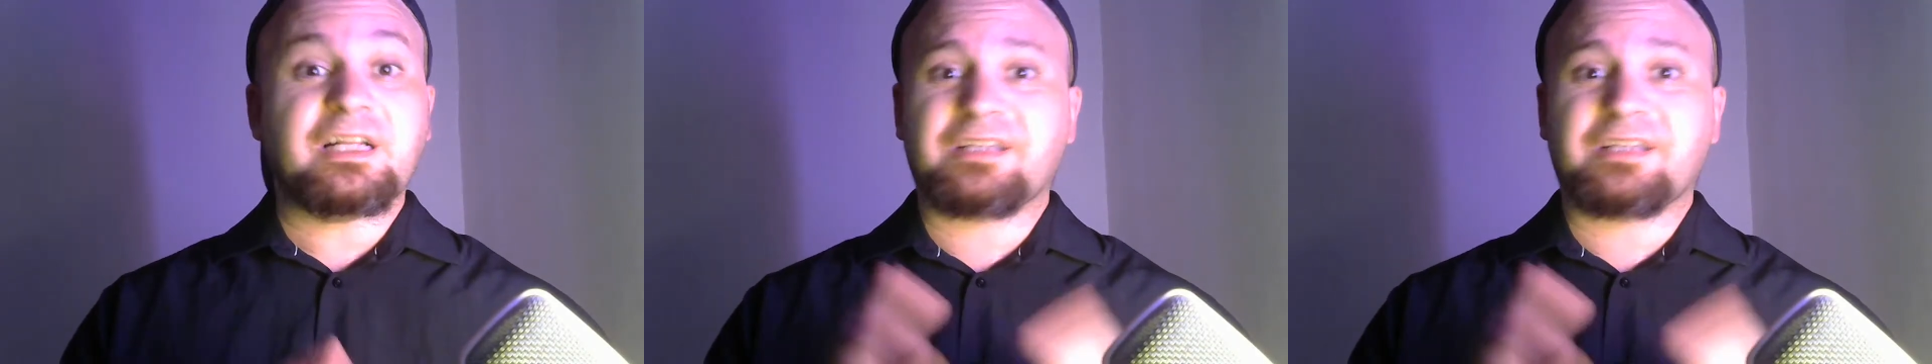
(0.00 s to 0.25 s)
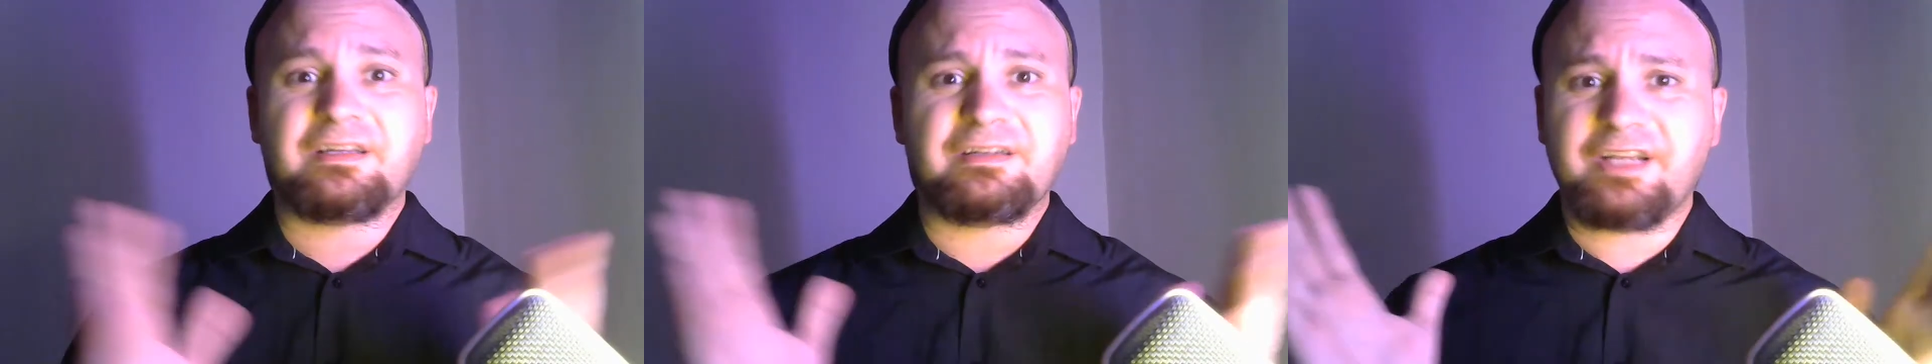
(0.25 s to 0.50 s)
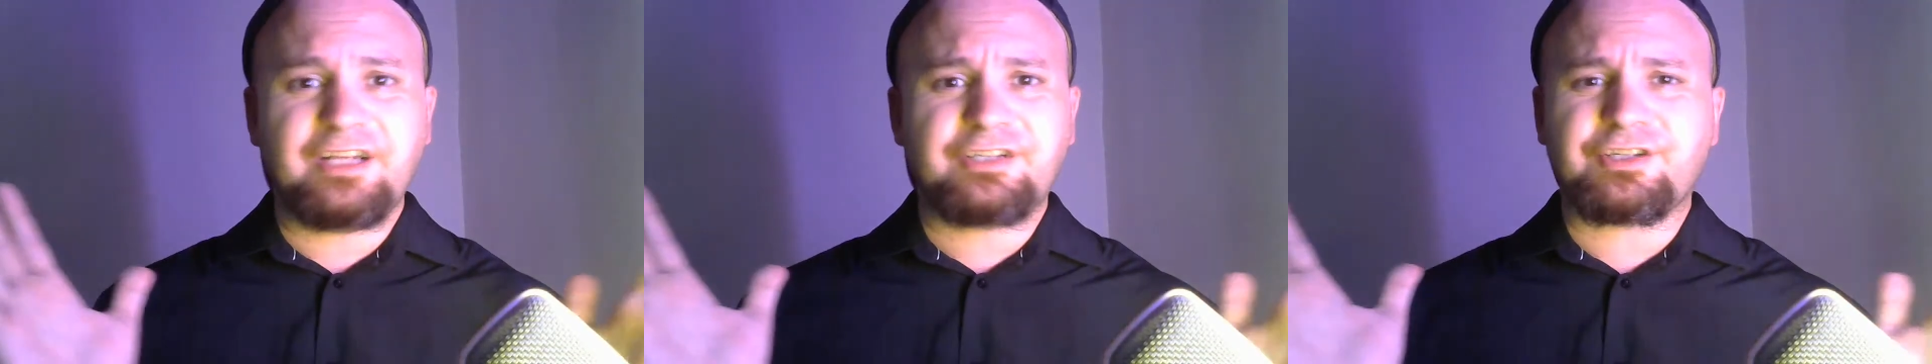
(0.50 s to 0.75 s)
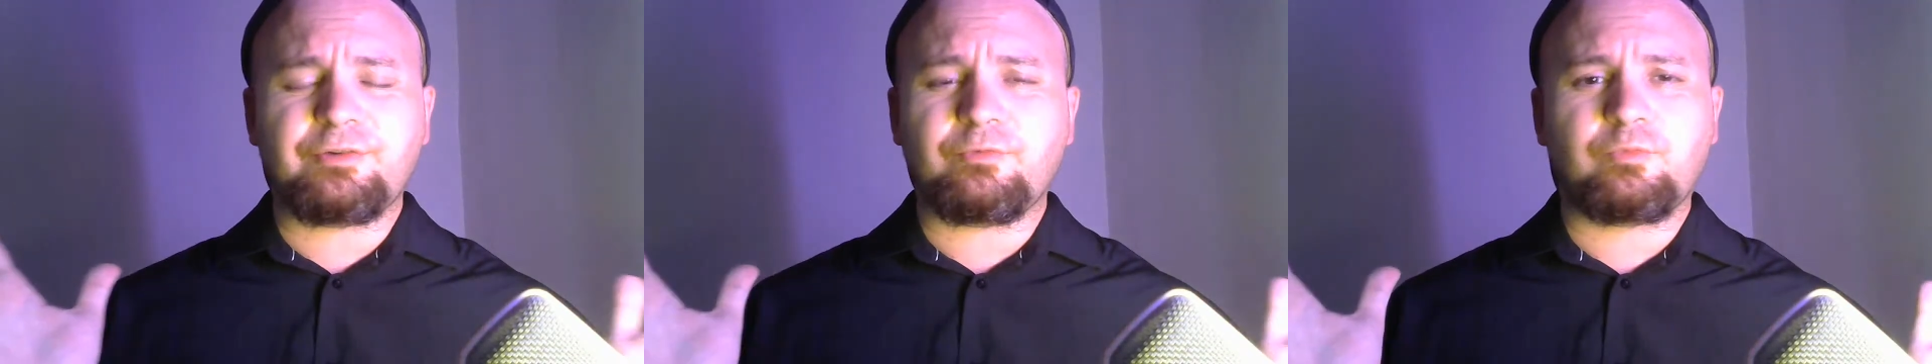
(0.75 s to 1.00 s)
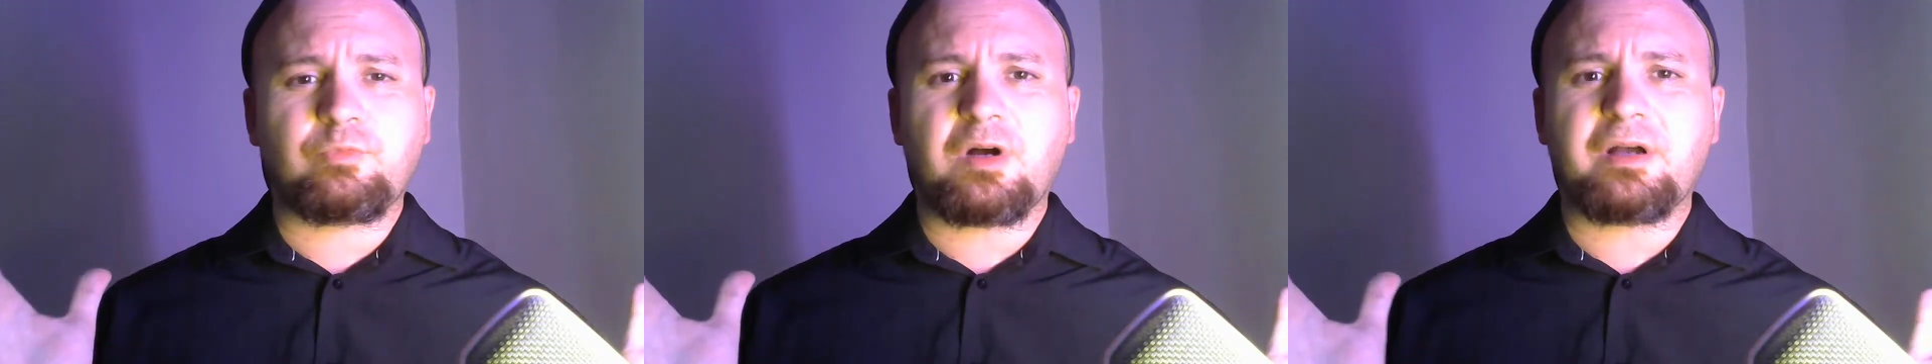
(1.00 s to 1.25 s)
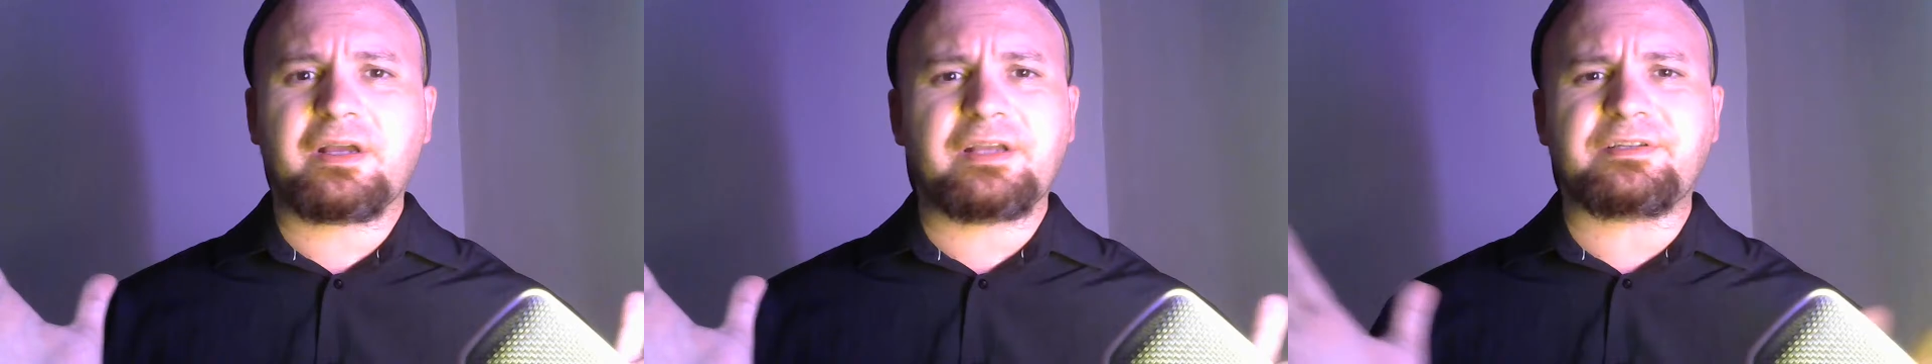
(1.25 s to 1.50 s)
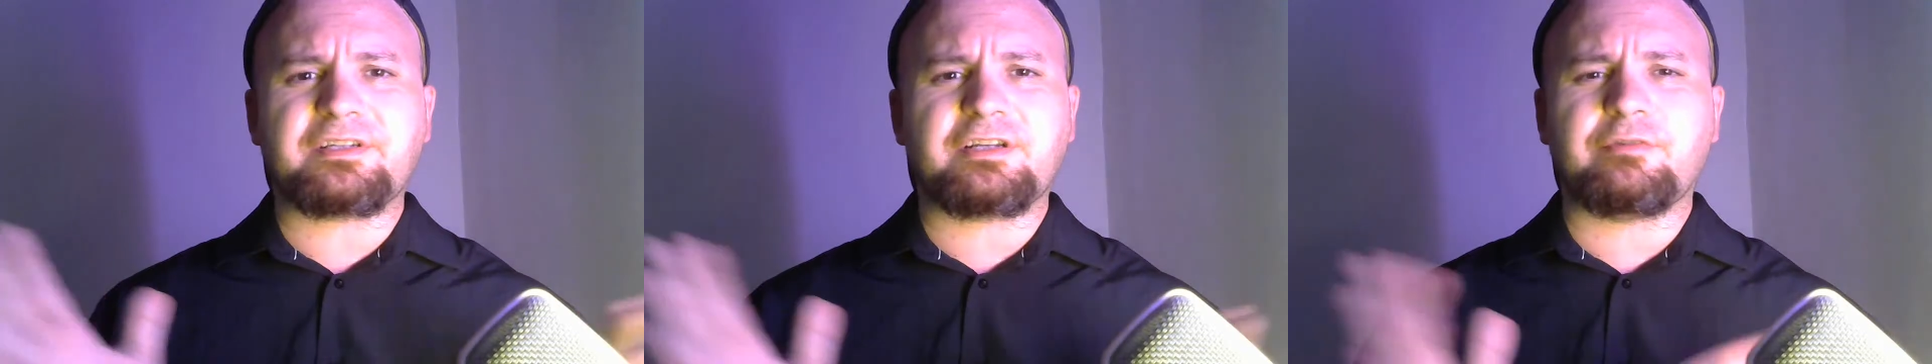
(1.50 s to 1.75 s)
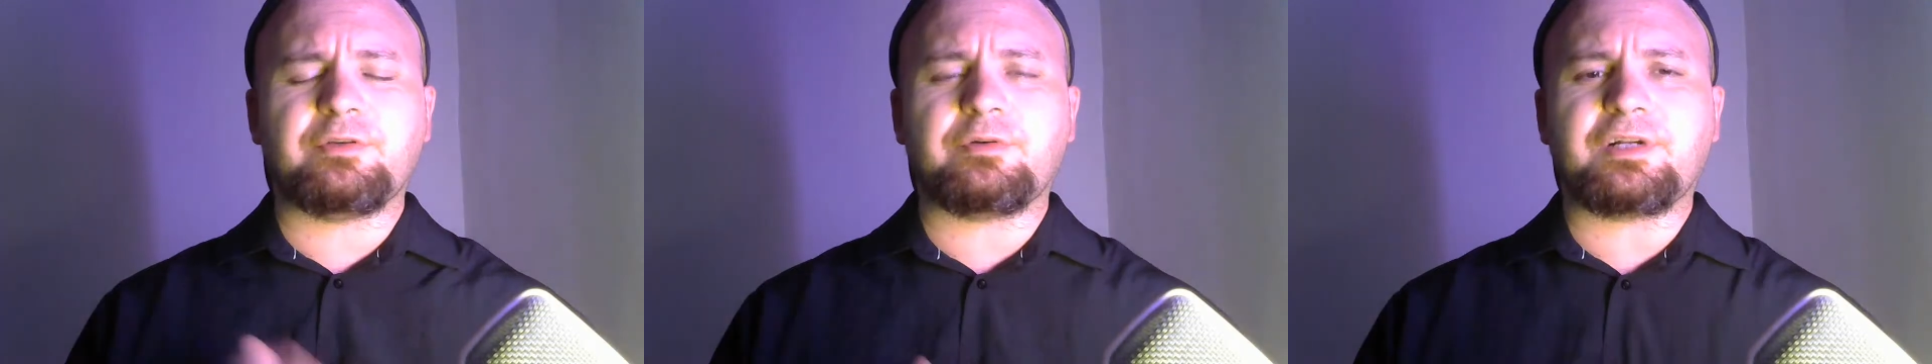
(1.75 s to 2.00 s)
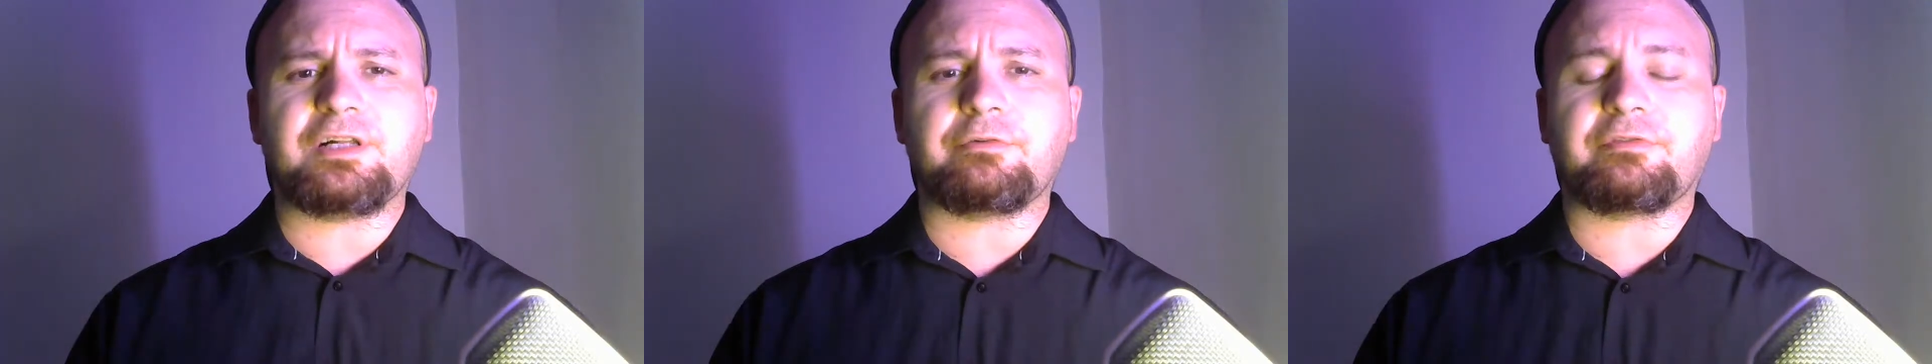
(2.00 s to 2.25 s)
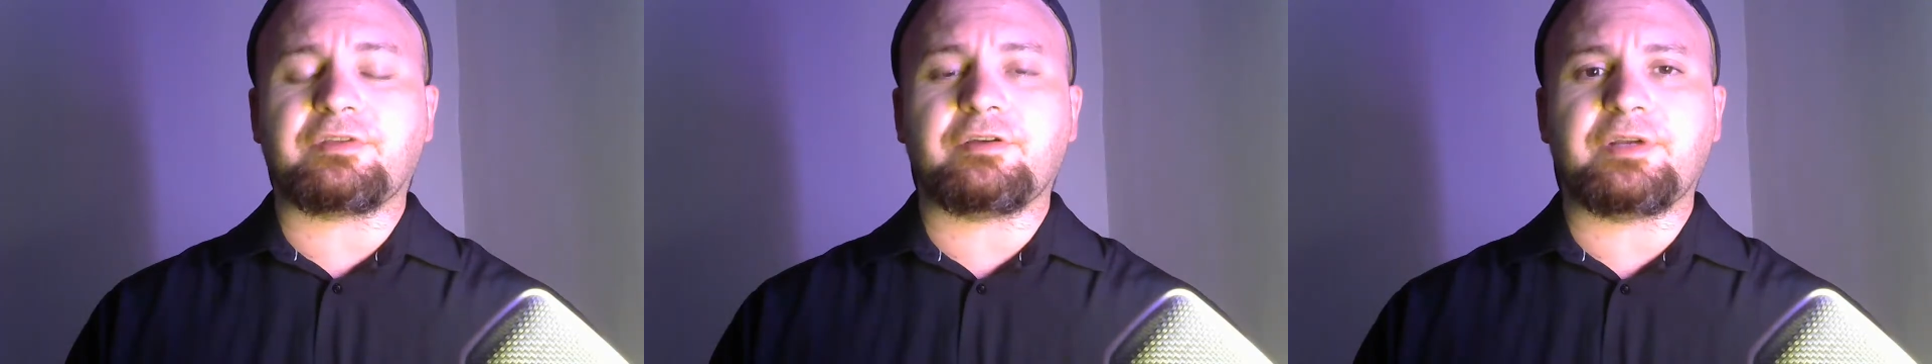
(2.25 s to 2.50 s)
a nationwide serial killer theory,